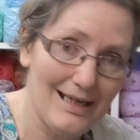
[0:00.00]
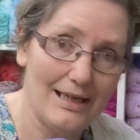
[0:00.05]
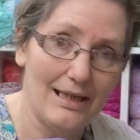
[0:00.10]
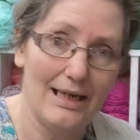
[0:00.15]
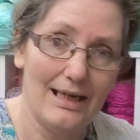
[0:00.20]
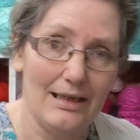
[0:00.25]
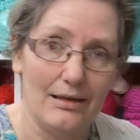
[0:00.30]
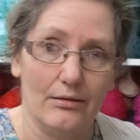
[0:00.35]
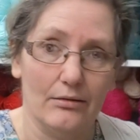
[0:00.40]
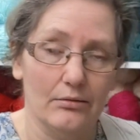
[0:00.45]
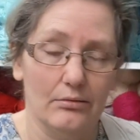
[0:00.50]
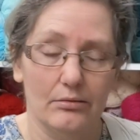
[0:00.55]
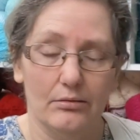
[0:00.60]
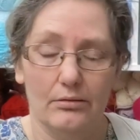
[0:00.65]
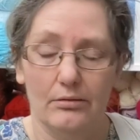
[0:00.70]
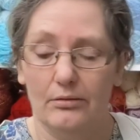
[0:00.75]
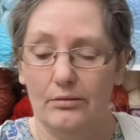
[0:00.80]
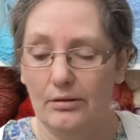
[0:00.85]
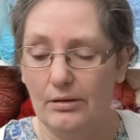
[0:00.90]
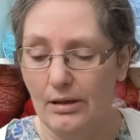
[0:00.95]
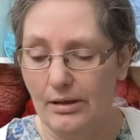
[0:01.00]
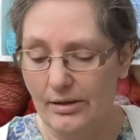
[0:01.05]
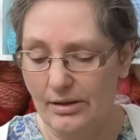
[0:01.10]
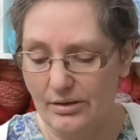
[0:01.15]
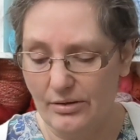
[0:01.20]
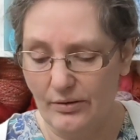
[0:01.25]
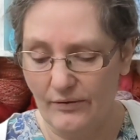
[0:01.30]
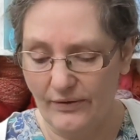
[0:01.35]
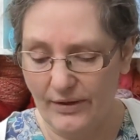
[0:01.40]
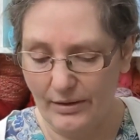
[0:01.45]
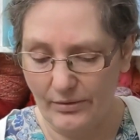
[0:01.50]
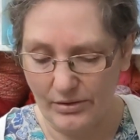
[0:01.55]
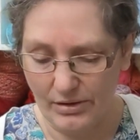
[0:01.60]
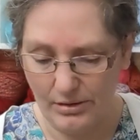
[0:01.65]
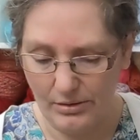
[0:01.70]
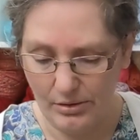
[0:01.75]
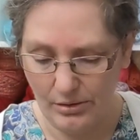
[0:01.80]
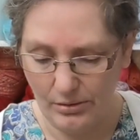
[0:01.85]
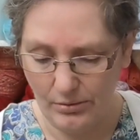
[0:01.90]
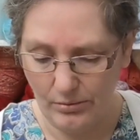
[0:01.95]
in here, and there's nothing else to
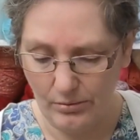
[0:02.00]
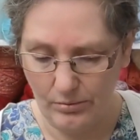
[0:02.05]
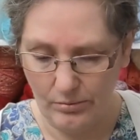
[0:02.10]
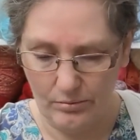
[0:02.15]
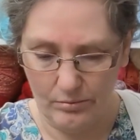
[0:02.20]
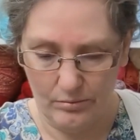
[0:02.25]
do,